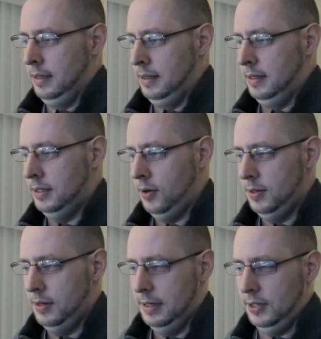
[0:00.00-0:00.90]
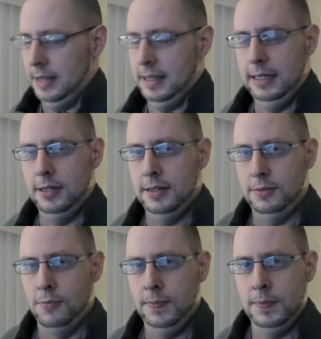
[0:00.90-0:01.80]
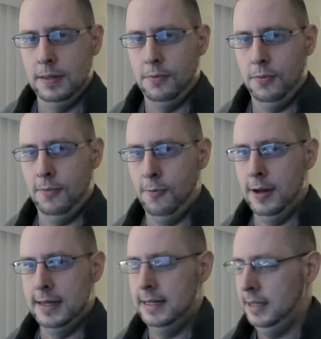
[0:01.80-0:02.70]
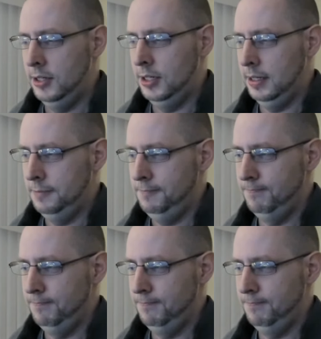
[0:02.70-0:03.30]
So I think just one decision,